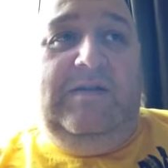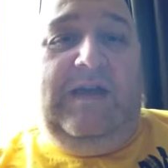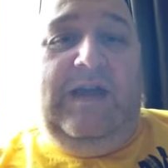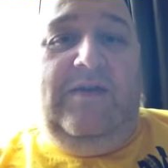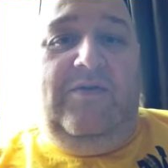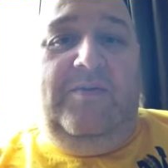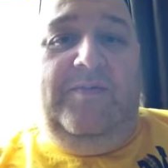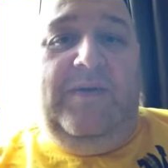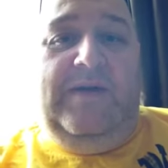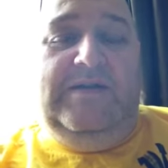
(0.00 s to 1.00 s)

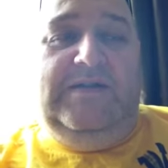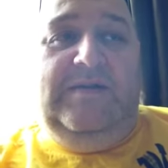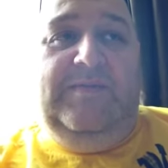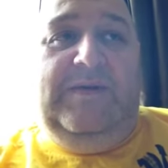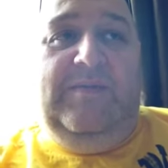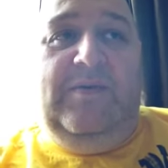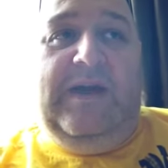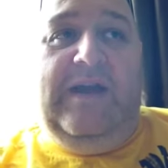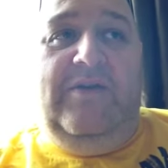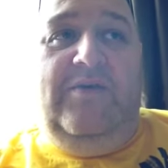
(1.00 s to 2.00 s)
see people
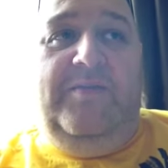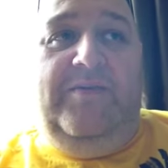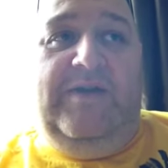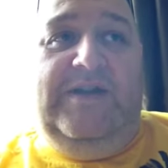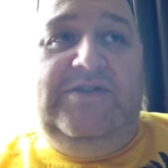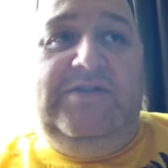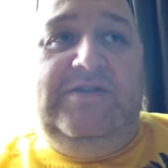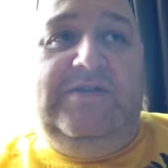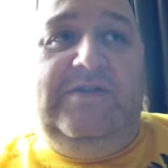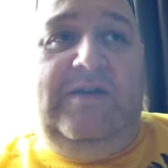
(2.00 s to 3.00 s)
getting
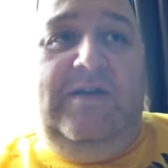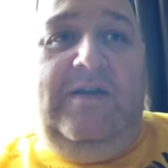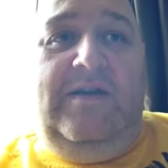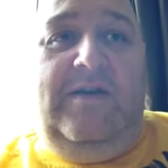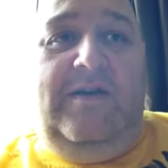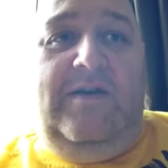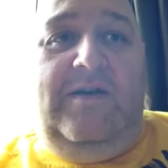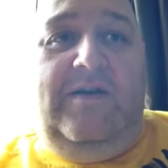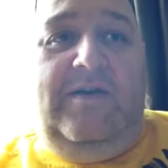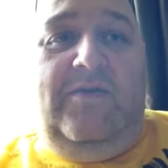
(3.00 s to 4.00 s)
operations
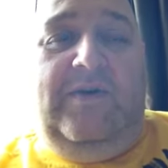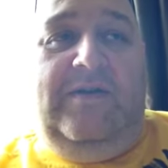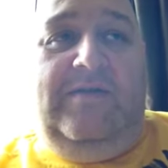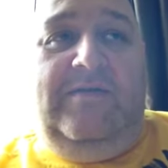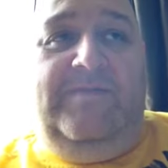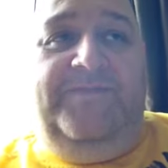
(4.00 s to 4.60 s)
when,